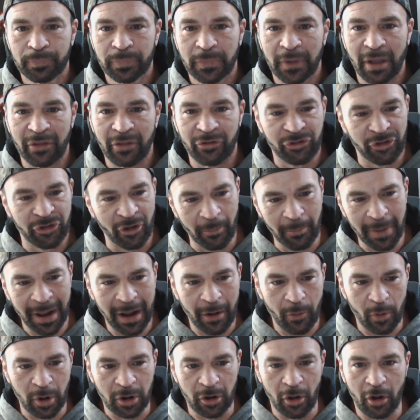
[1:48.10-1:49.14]
And somehow
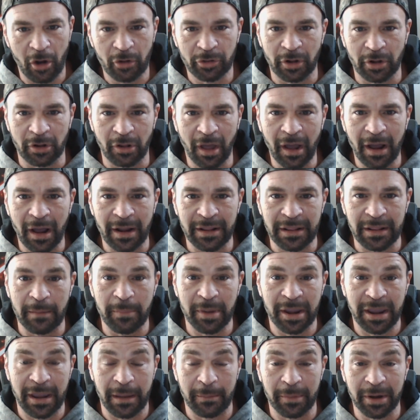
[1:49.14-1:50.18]
along the line, they
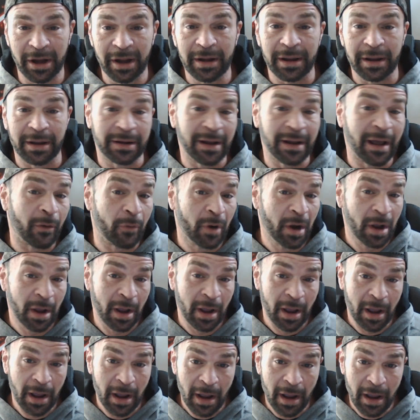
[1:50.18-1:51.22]
became an idiot. Now,
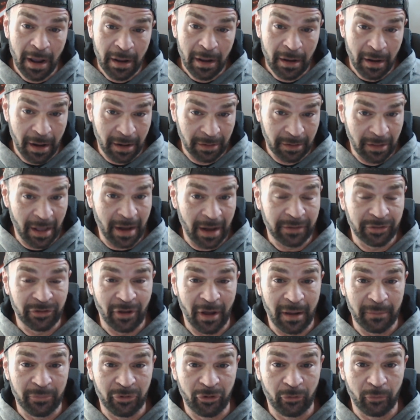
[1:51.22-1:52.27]
a lot of
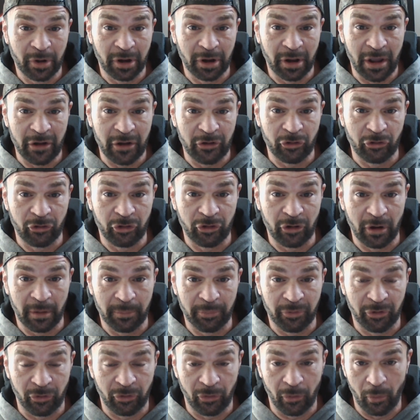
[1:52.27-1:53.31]
times in
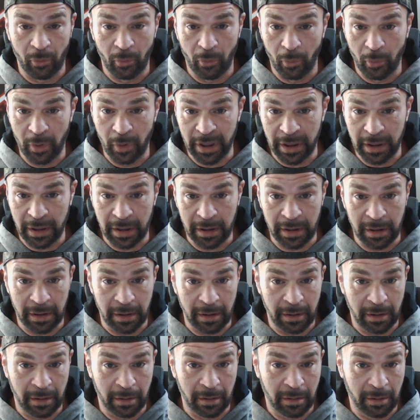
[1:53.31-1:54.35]
relationships,
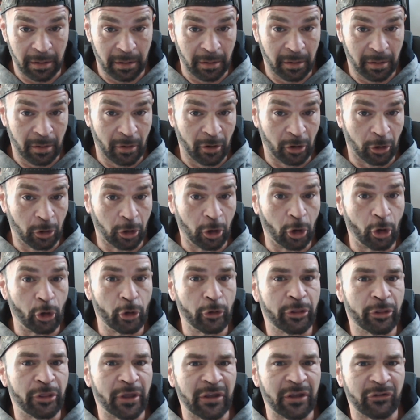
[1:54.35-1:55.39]
we
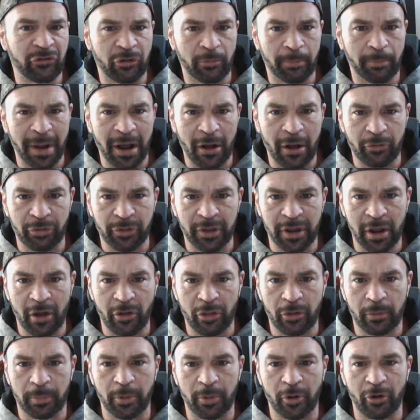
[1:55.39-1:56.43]
learn things about the
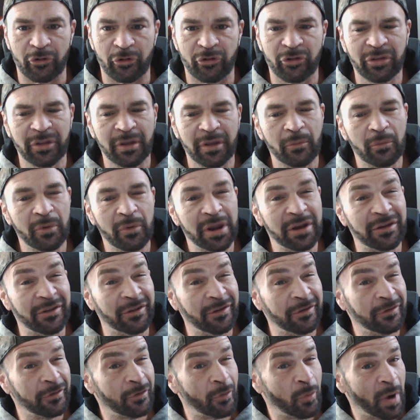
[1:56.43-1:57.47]
other person that we
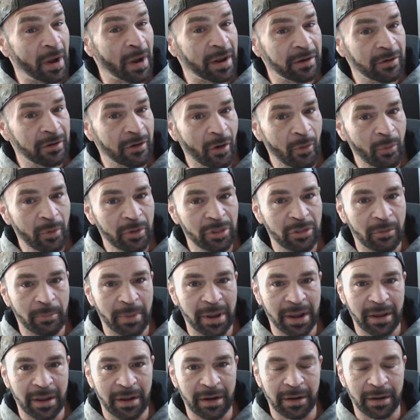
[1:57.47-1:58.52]
didn't quite know in the
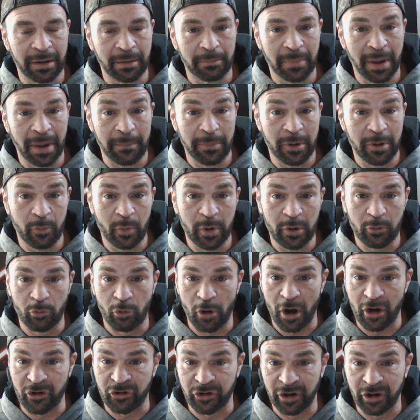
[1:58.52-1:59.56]
beginning. Maybe we
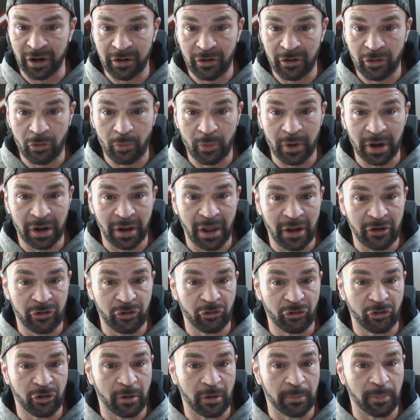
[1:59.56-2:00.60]
rushed into the
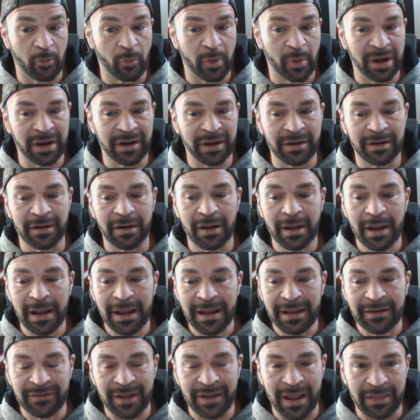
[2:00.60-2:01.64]
relationship, or we didn't
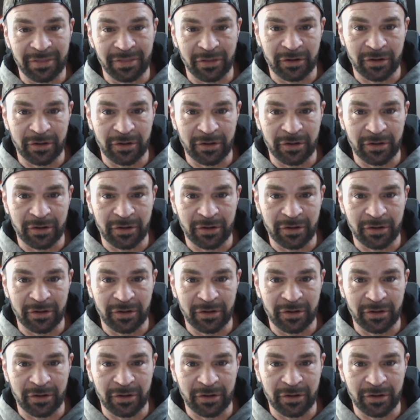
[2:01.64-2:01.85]
take the